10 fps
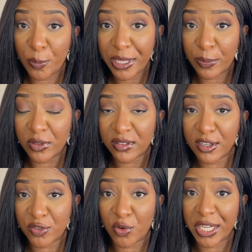people
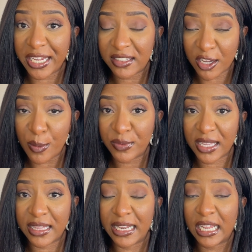search for key terms
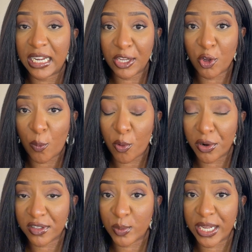and then click your
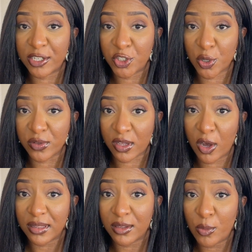product when it shows
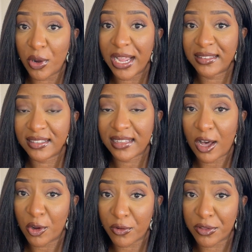up, the more Etsy's
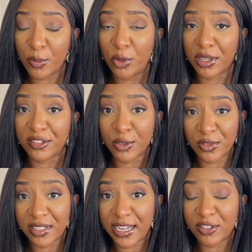algorithm will
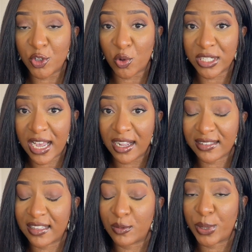associate your
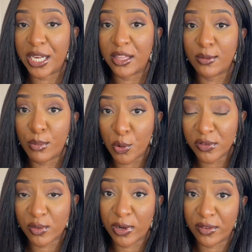tags as being the
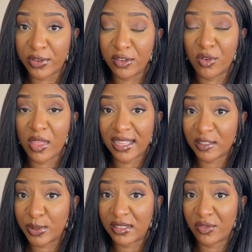most relevant for that
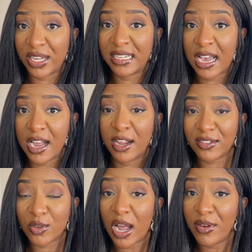specific tag.
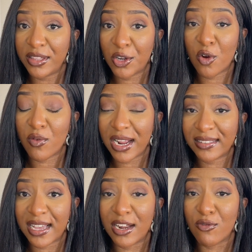So having the
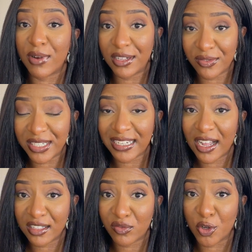correct and relevant
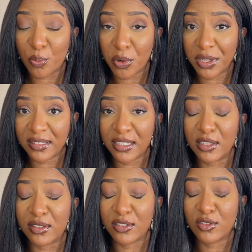tags for your products
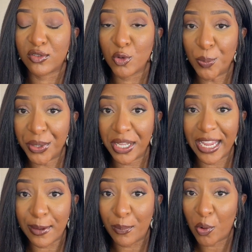is super
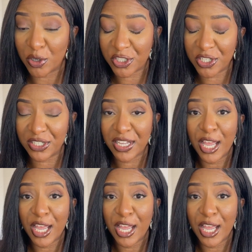important.